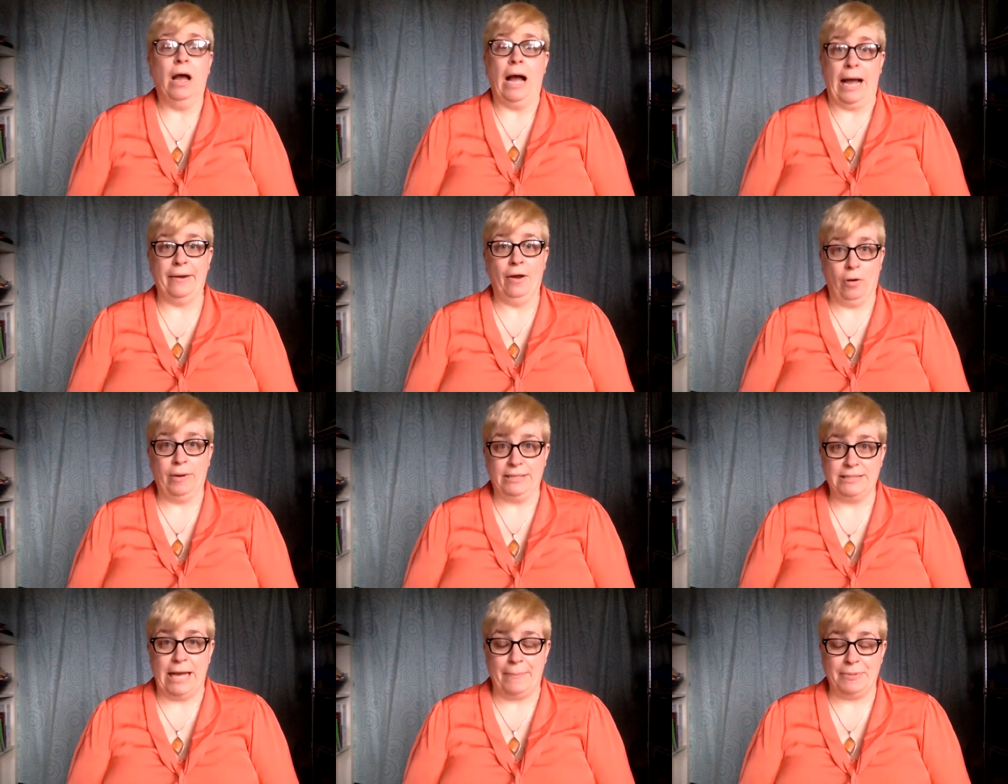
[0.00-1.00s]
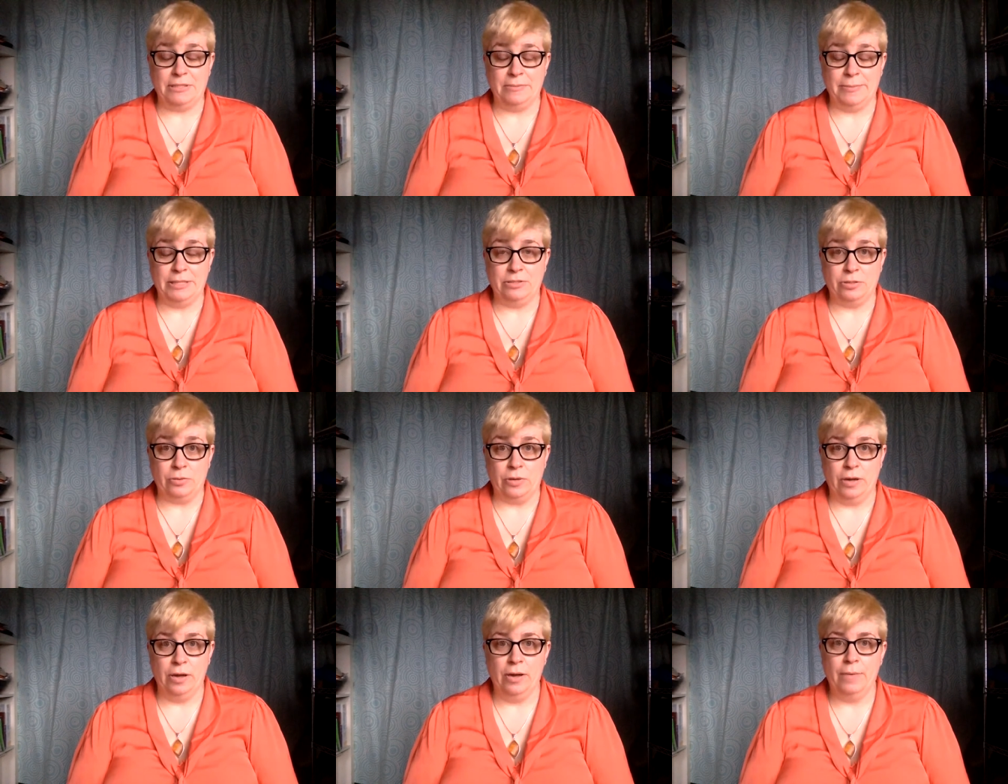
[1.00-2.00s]
I know, it's happened to me too.
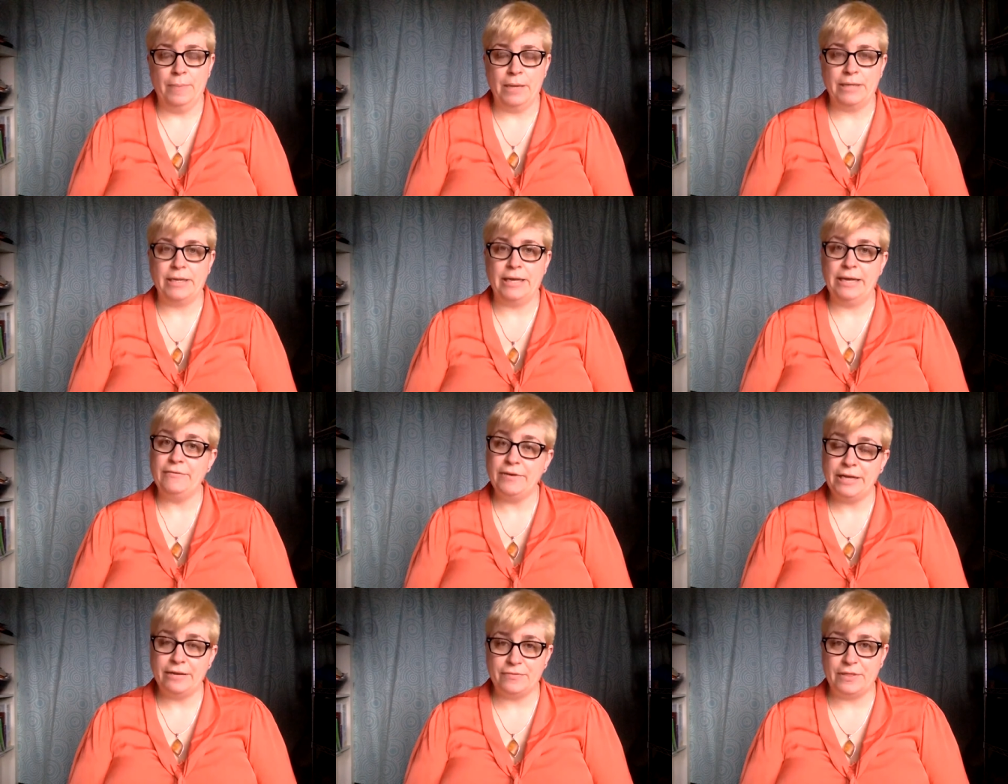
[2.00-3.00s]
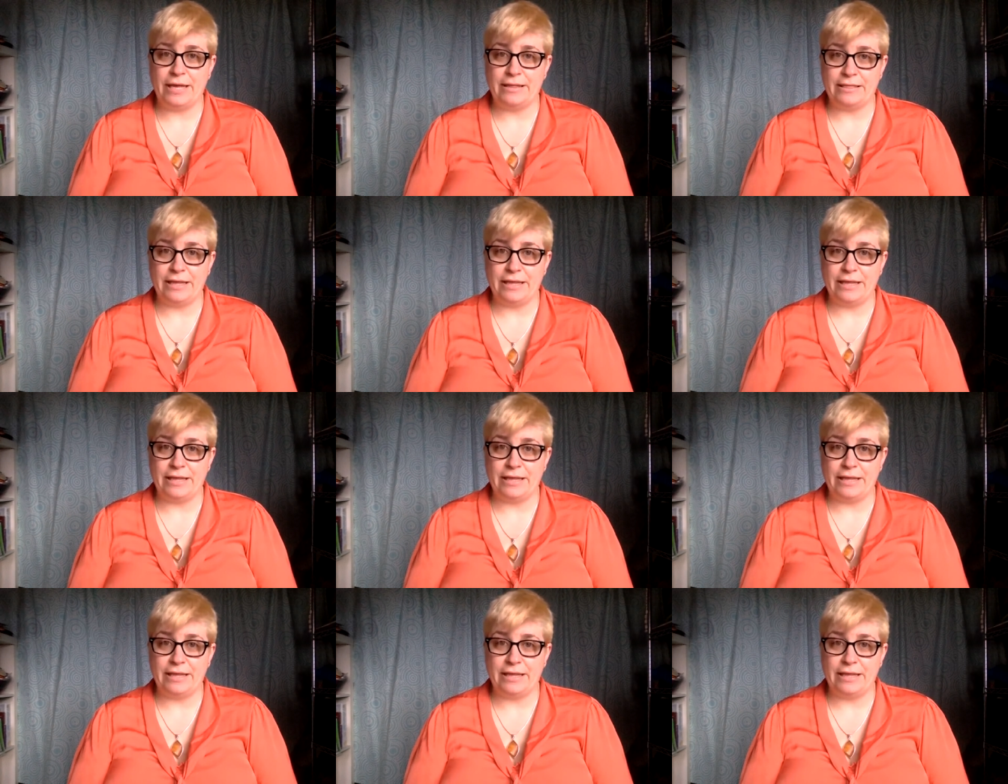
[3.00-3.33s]
But even if you